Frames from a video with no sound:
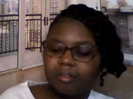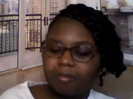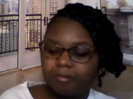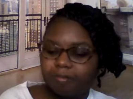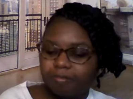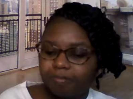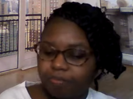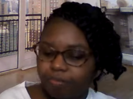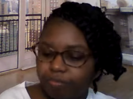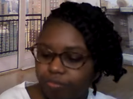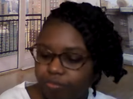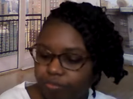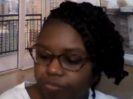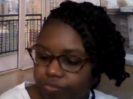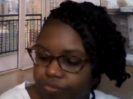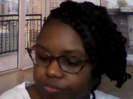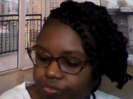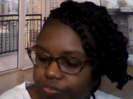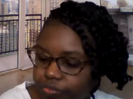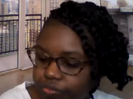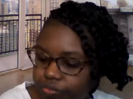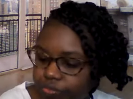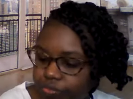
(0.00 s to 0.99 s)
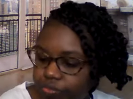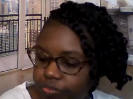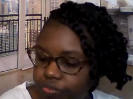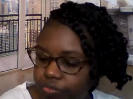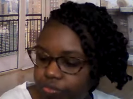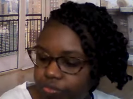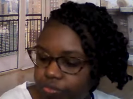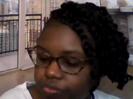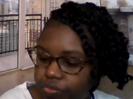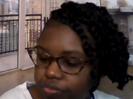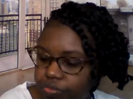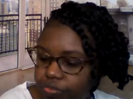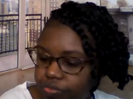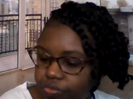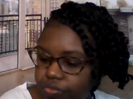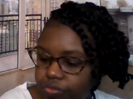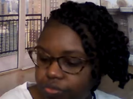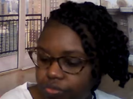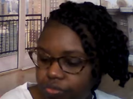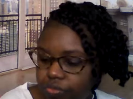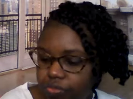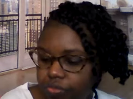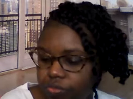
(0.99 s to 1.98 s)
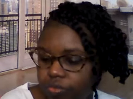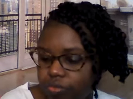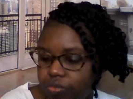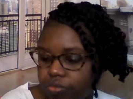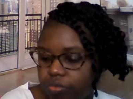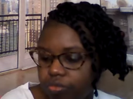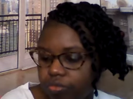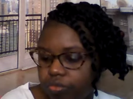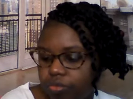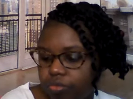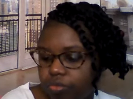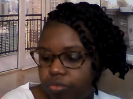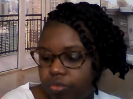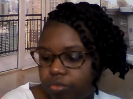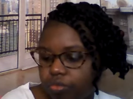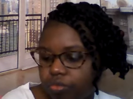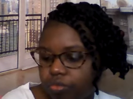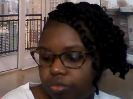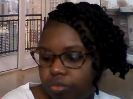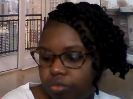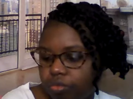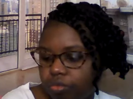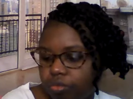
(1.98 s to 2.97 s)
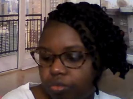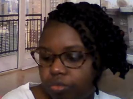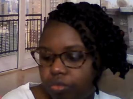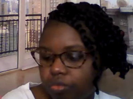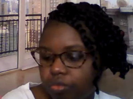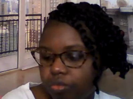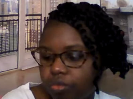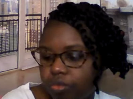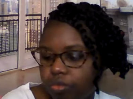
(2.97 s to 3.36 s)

(silence)